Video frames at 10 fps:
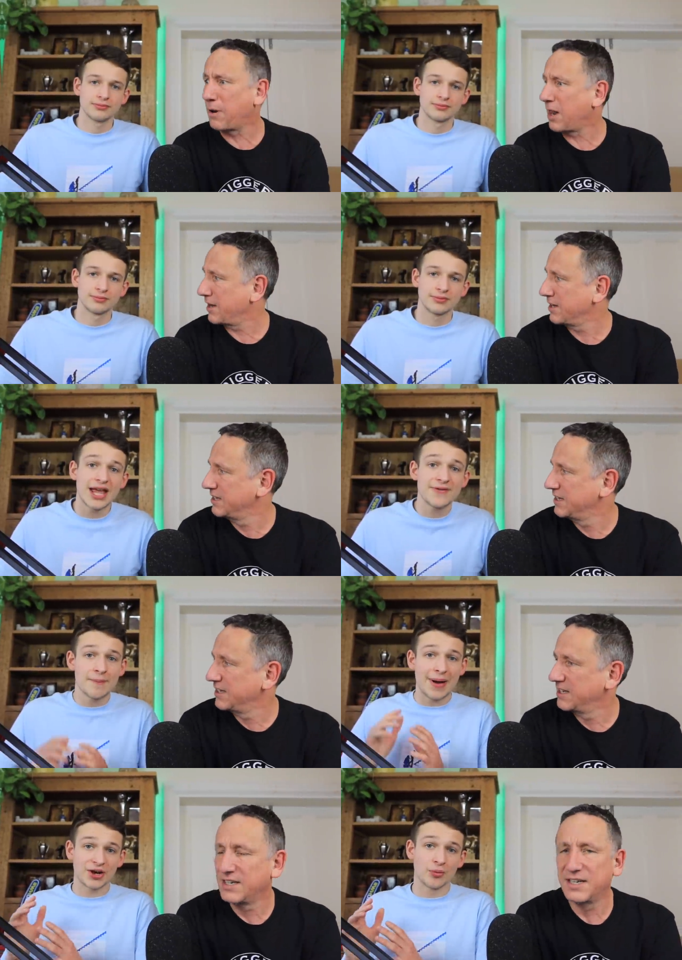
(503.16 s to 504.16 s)
Speaker 1: a player. Even
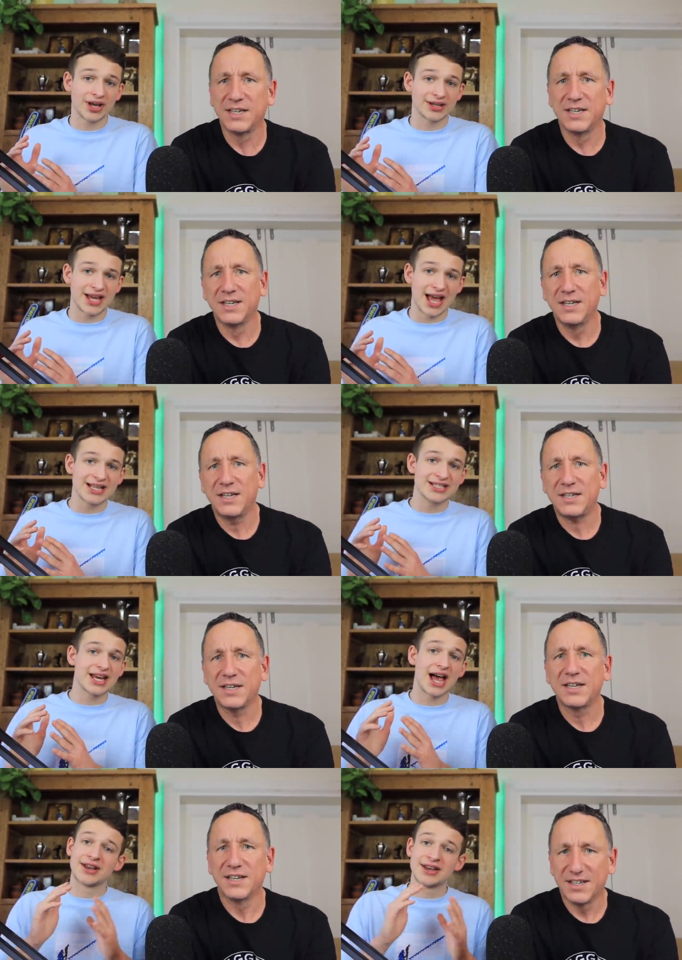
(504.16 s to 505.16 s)
back at Wigan days,
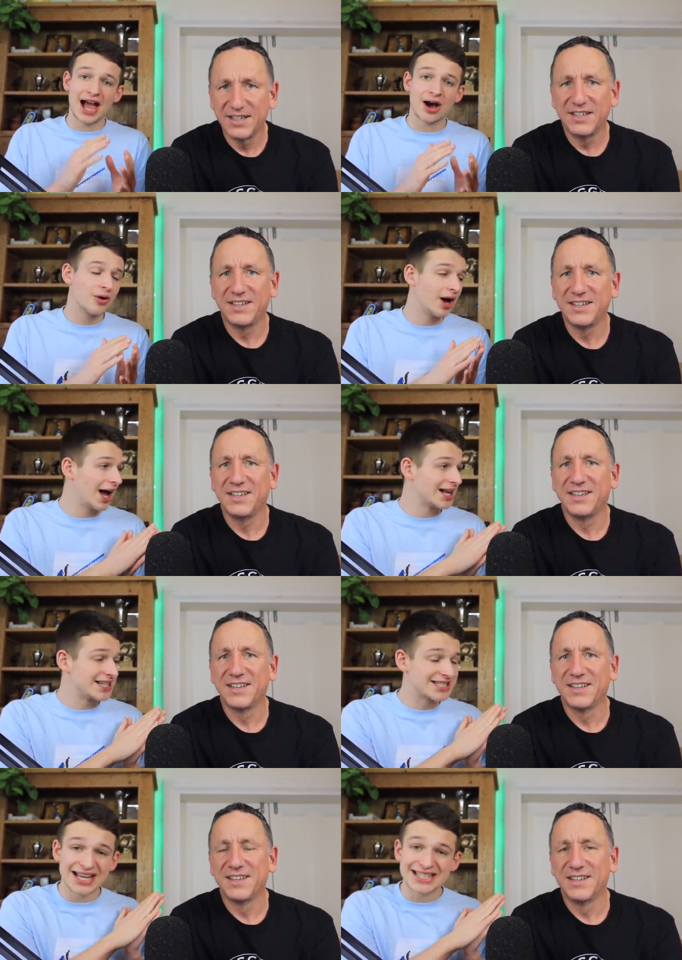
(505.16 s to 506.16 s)
and now as he's
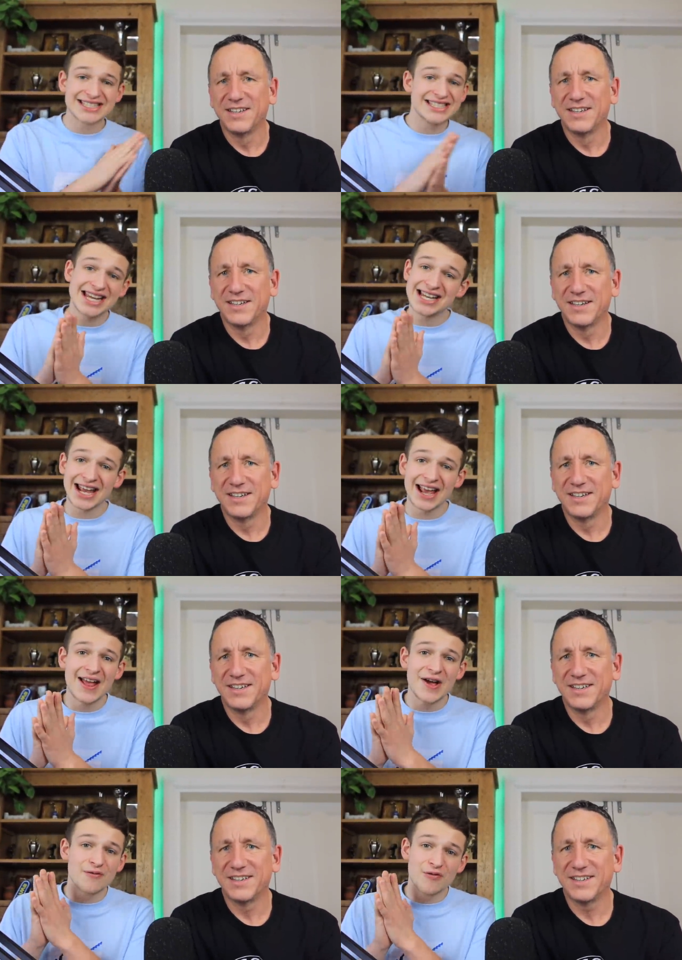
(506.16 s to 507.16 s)
exceeding
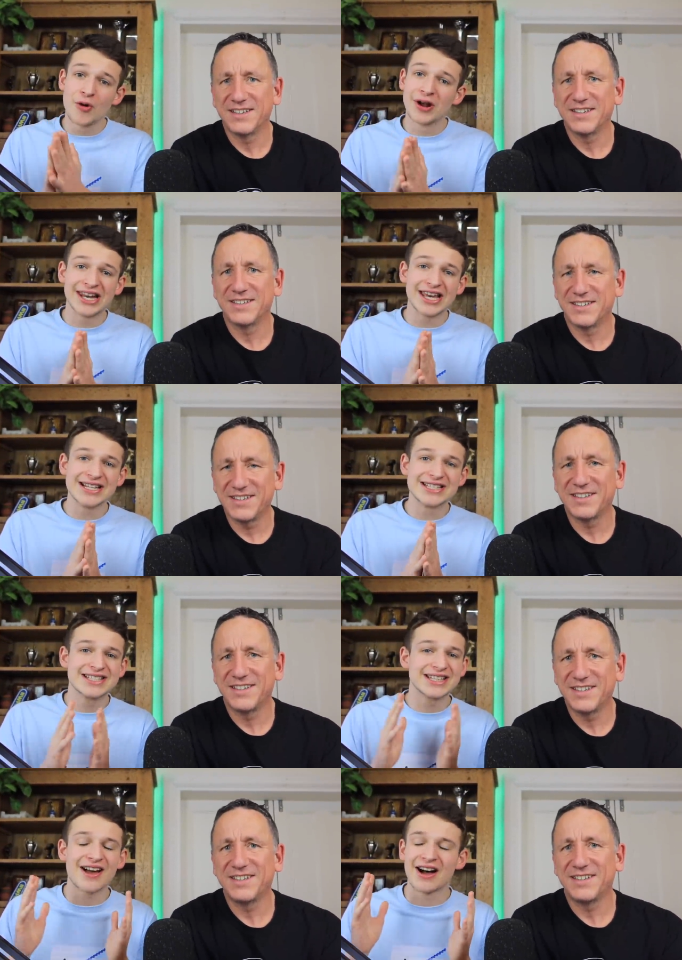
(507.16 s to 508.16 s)
through at Leeds,
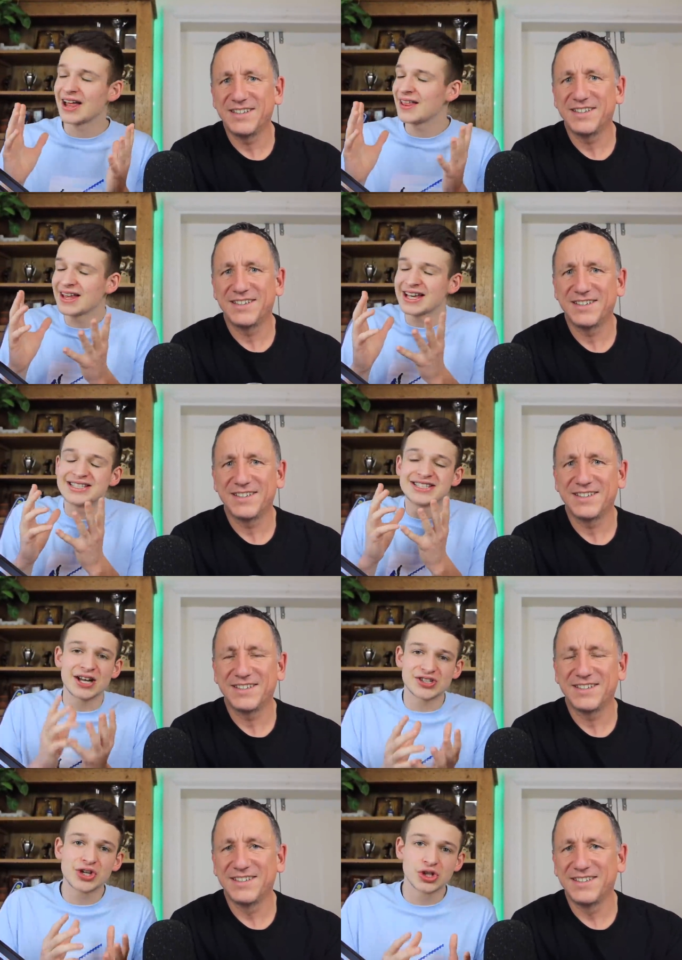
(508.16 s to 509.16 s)
God, he's such a
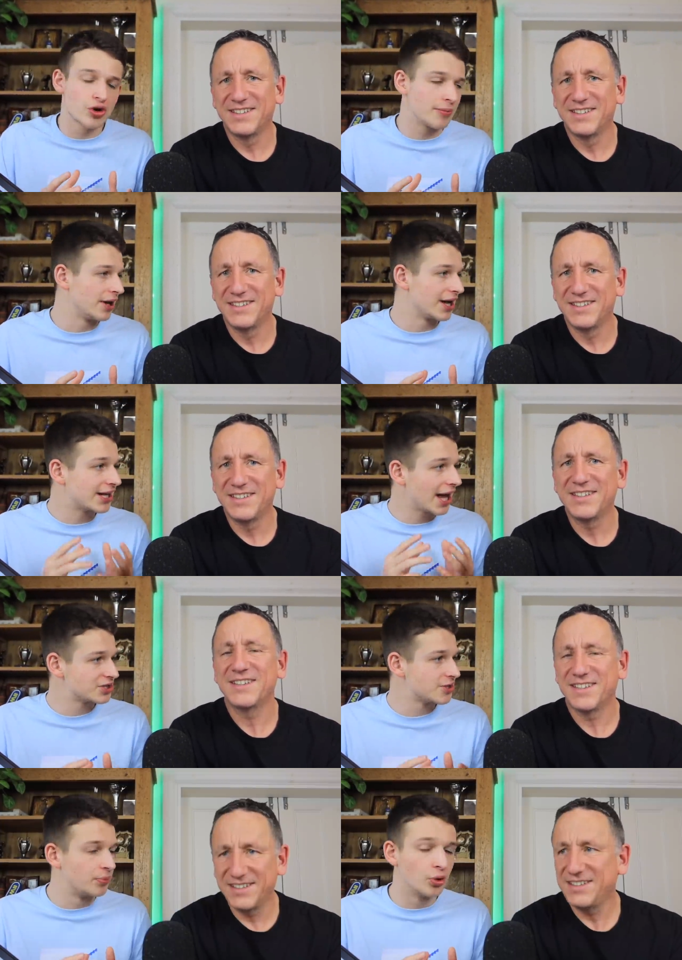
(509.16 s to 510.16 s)
good dribbler. He gets the
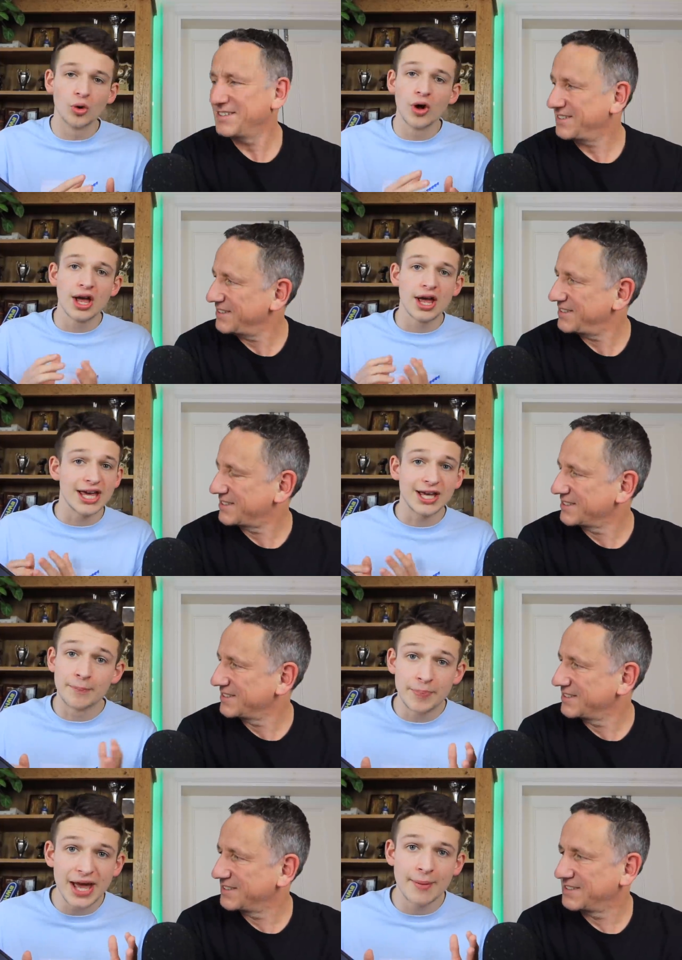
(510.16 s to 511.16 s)
ball. He could
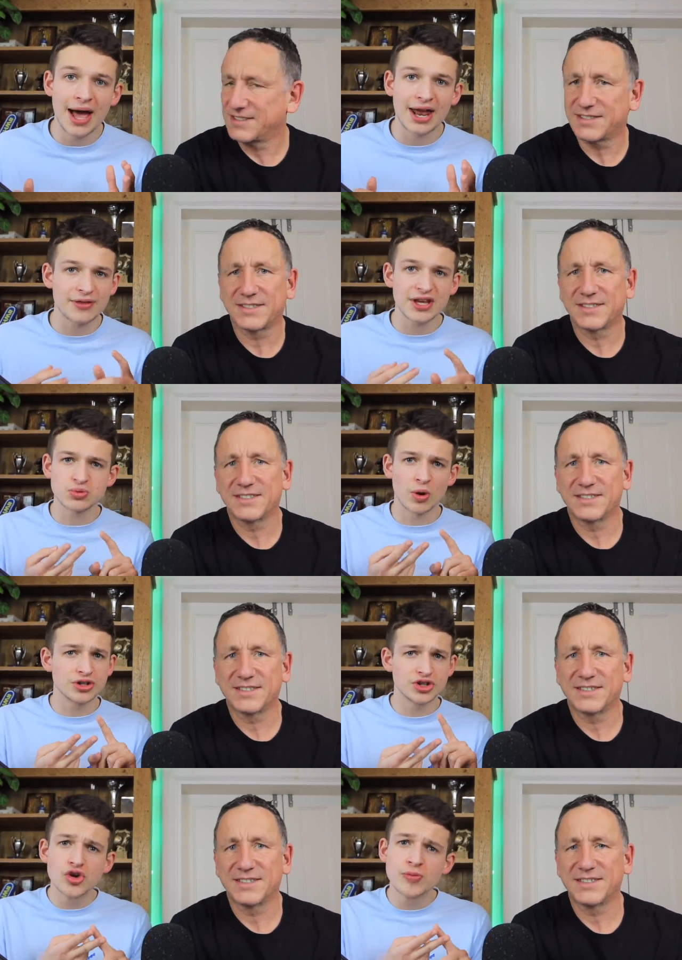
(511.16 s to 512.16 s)
beat a man. I think he's won
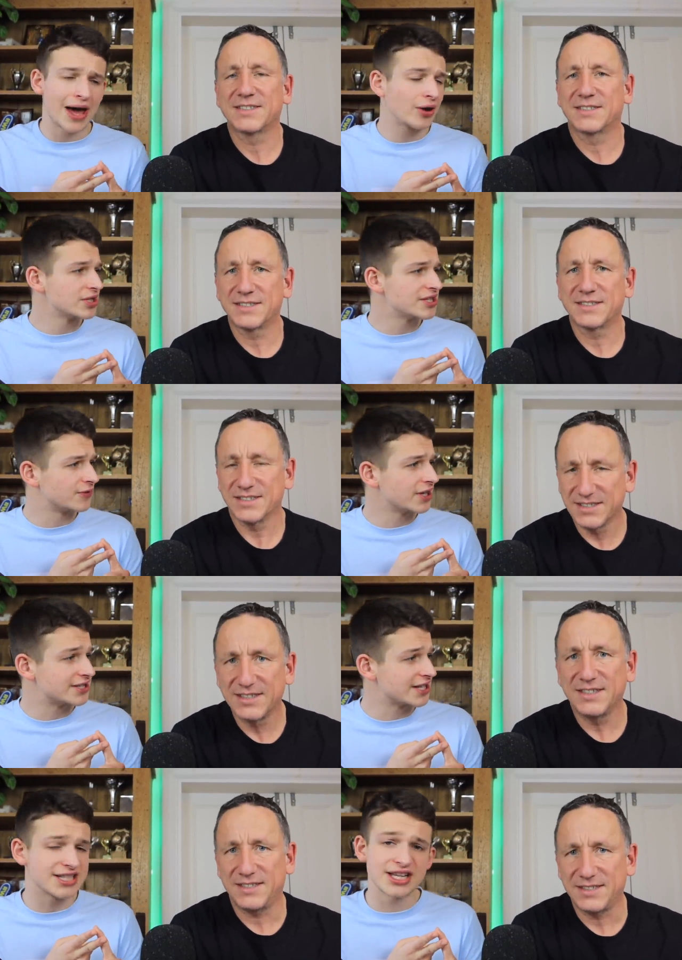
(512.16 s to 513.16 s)
2 penalties for Leeds this
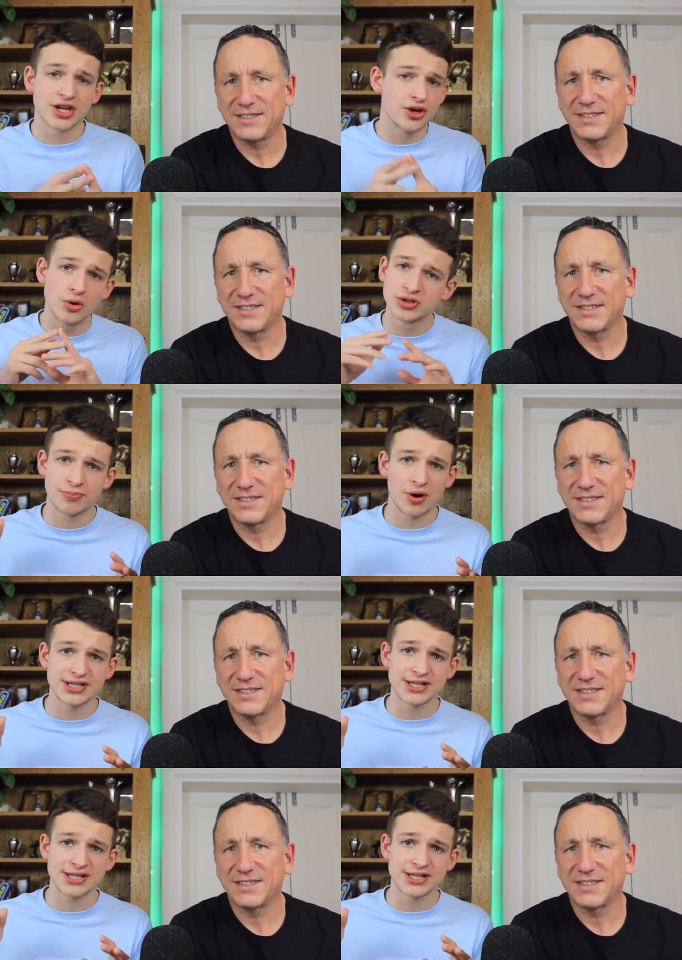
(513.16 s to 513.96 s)
season. No surprises